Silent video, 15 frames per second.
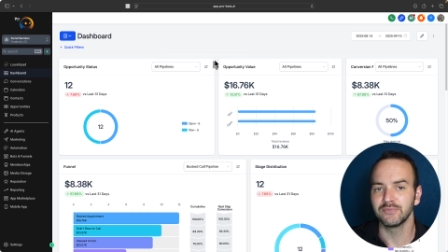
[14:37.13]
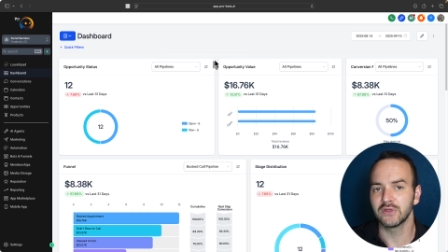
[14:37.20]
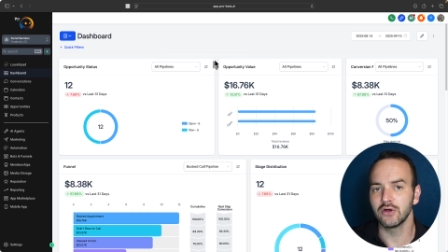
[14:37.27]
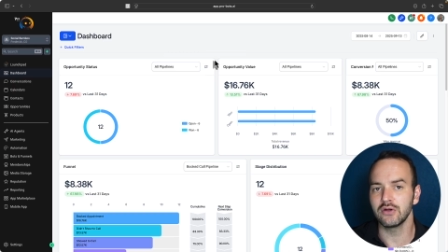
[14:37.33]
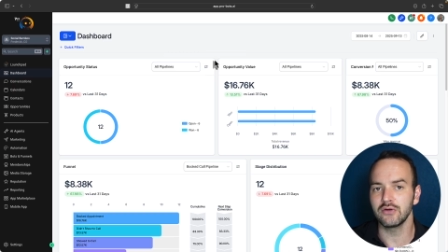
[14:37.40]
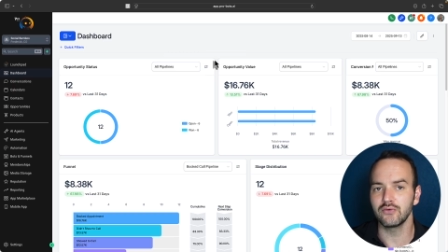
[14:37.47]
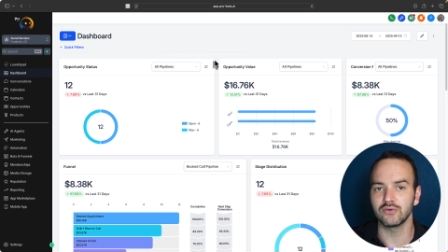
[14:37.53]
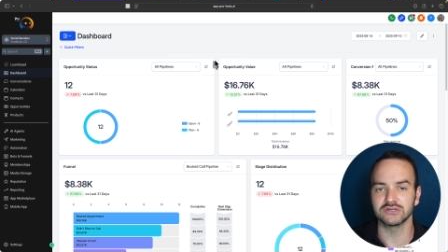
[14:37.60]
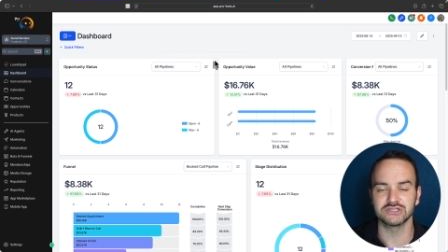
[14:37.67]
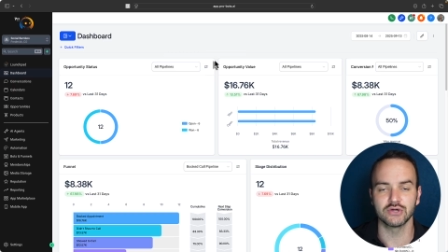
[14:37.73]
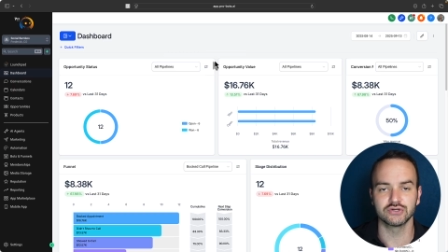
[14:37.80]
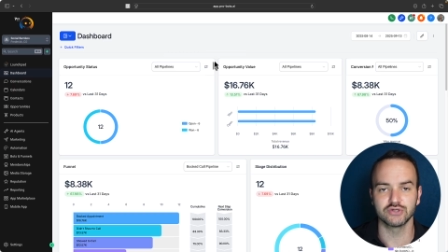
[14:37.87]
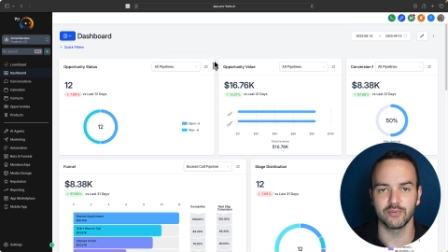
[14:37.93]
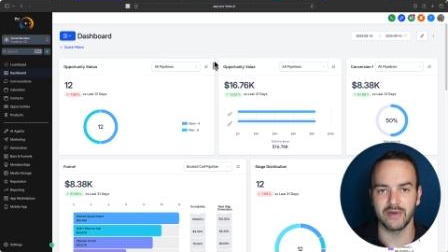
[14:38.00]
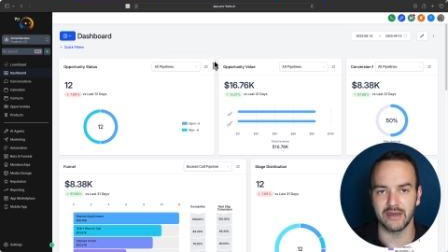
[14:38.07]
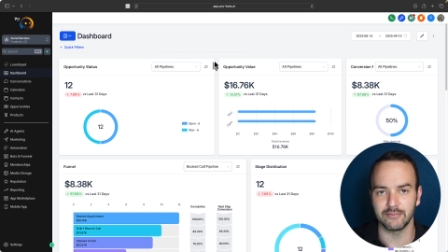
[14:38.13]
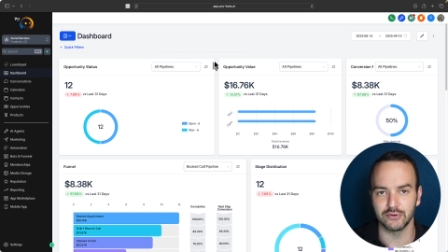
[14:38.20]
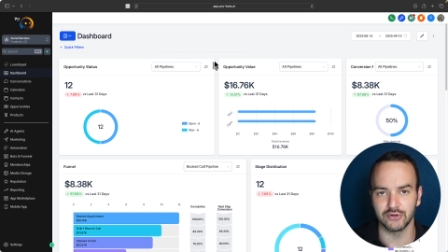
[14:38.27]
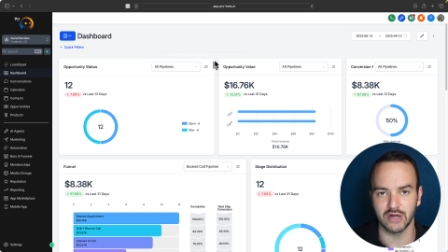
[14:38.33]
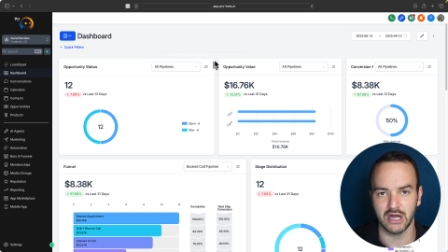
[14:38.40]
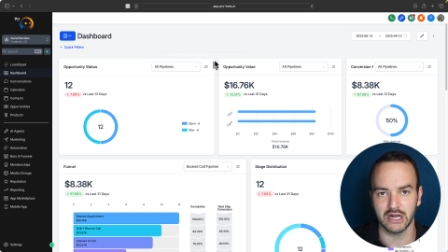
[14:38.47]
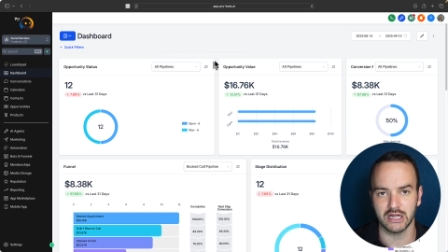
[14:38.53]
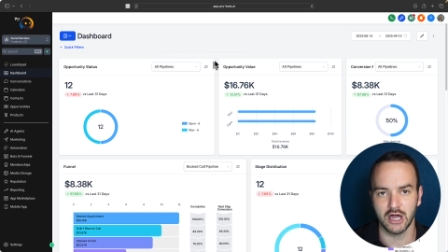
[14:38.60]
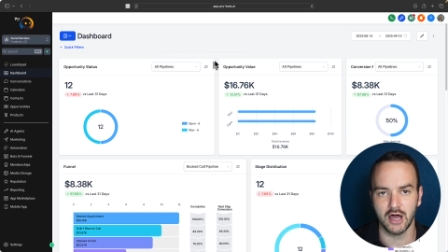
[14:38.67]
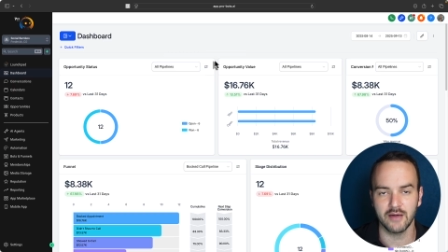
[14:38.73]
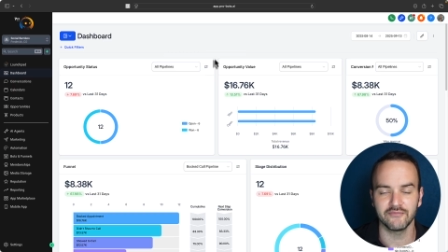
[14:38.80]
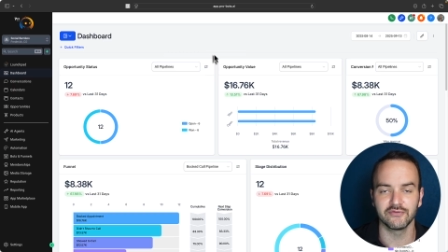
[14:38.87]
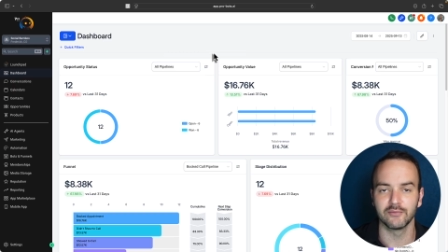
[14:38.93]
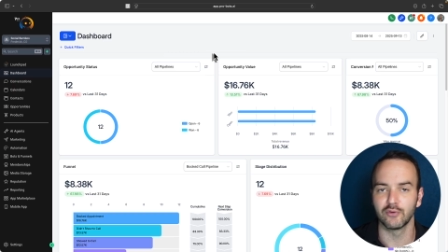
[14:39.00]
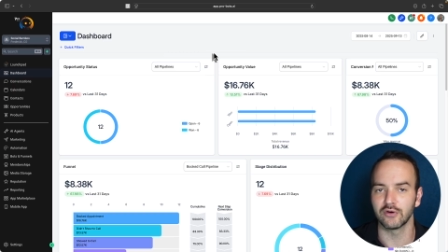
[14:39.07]
Go to socialbamboo.com
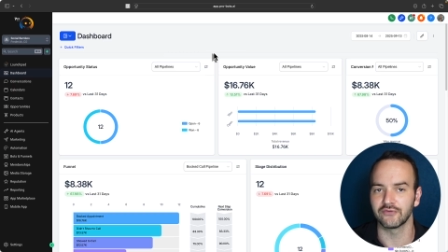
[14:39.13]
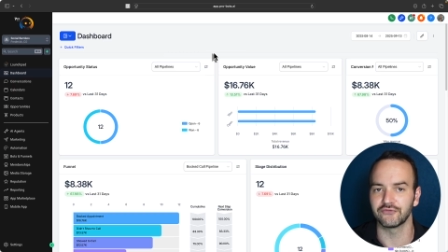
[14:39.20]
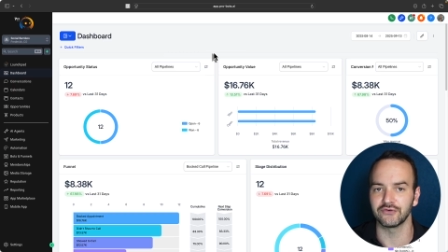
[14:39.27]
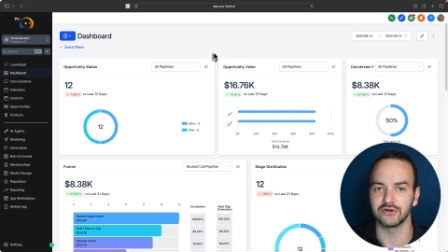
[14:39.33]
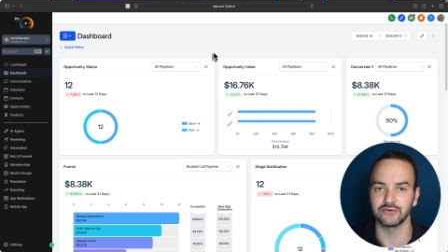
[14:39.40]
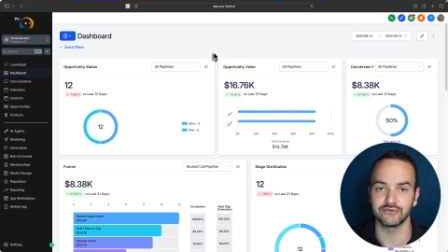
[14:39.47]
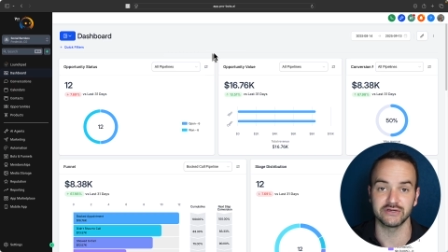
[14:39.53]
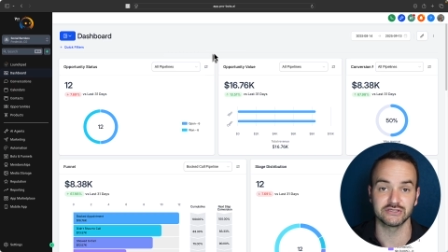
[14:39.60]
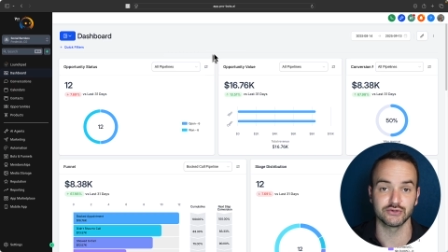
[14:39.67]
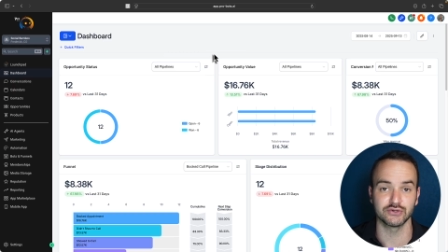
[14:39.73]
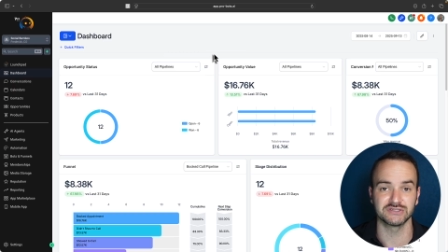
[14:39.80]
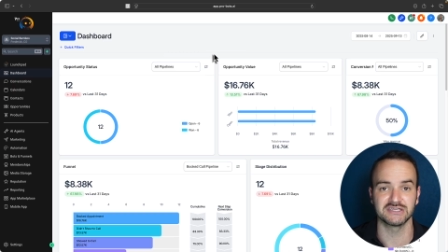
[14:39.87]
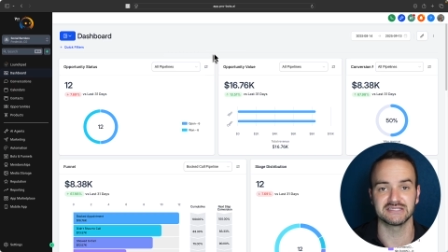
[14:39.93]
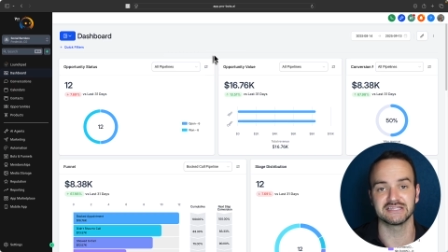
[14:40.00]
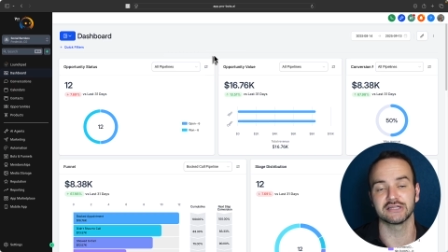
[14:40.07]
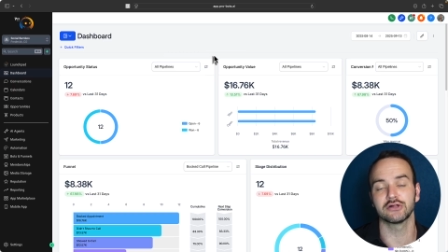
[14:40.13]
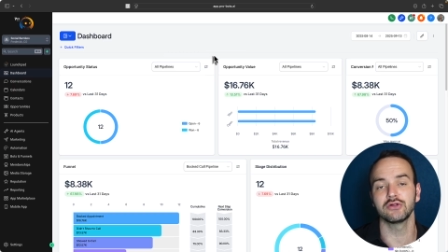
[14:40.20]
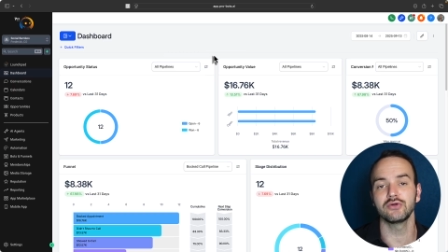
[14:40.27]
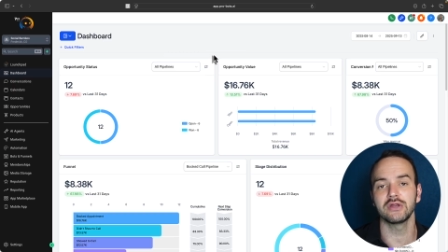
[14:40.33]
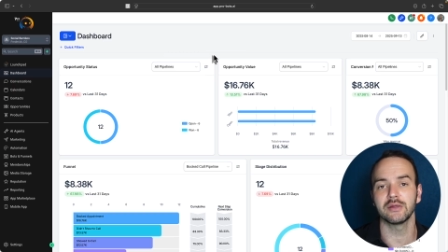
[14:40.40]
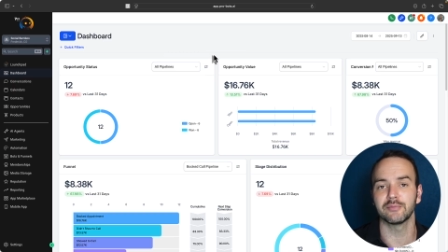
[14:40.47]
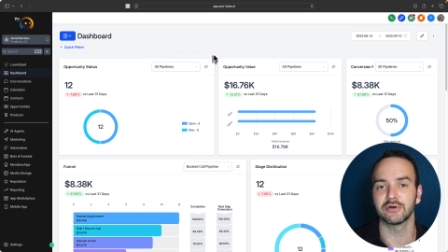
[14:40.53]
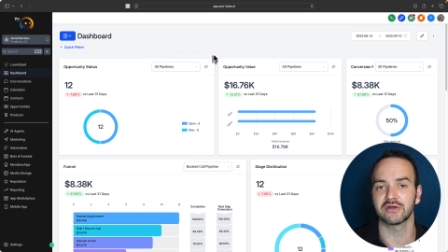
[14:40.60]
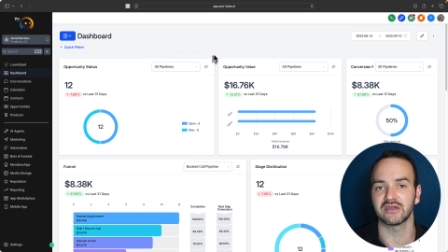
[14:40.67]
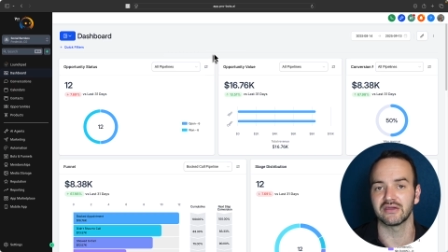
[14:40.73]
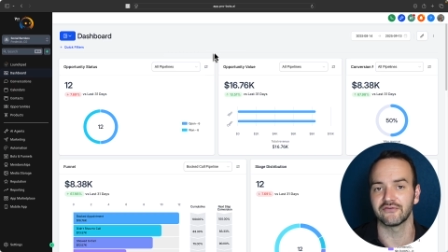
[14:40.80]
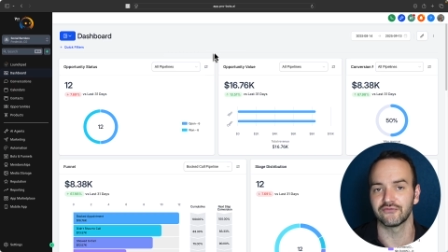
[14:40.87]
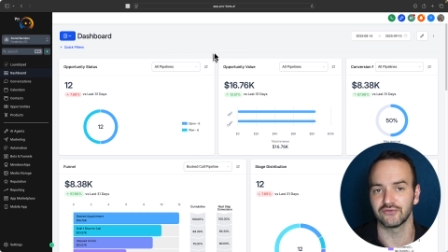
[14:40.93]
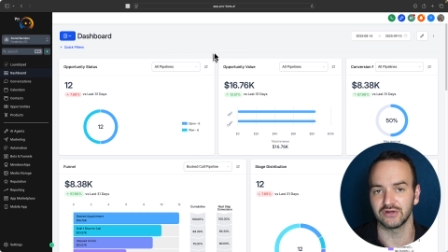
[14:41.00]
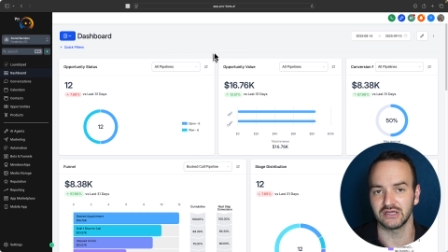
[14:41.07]
for more free resources, including booking a
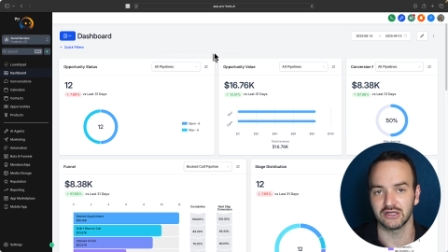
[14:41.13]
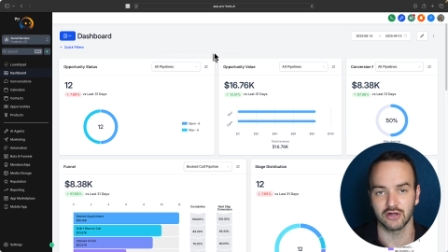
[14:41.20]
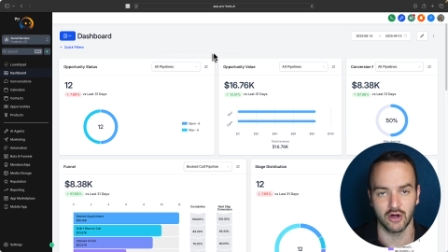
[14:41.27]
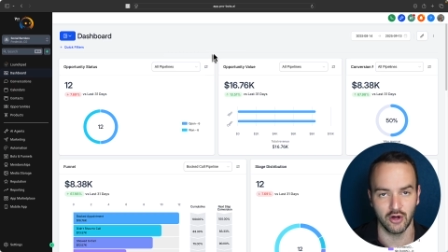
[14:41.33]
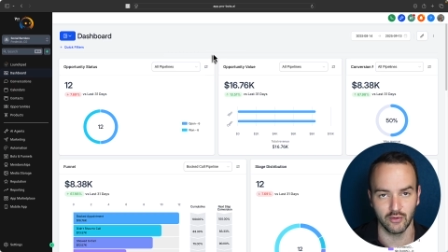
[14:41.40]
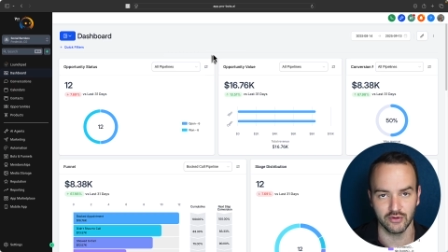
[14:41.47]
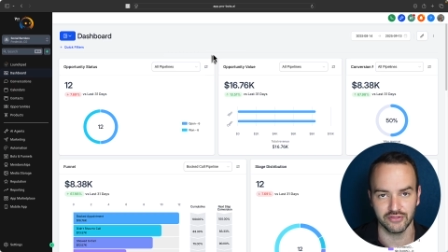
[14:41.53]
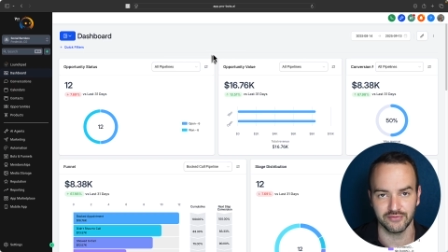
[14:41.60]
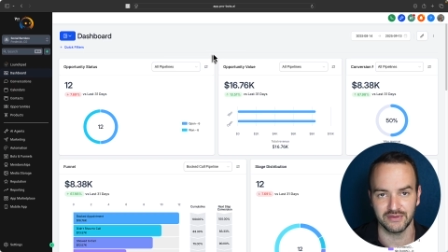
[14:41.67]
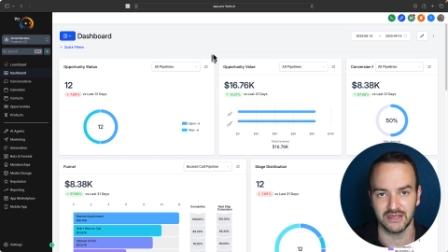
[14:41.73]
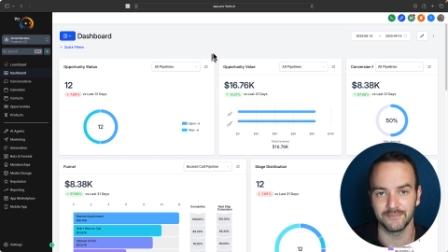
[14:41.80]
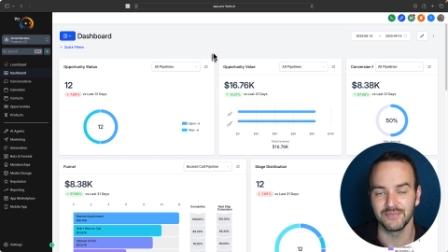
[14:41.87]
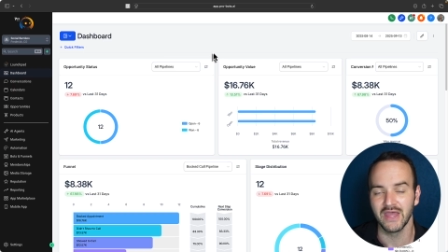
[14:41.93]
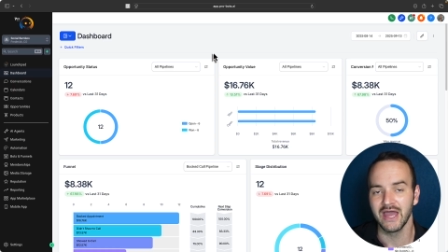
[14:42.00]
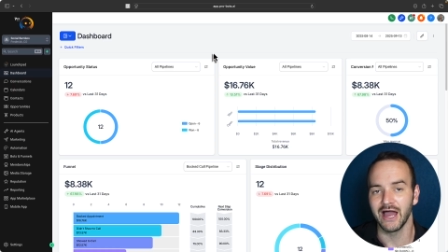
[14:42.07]
free call with me.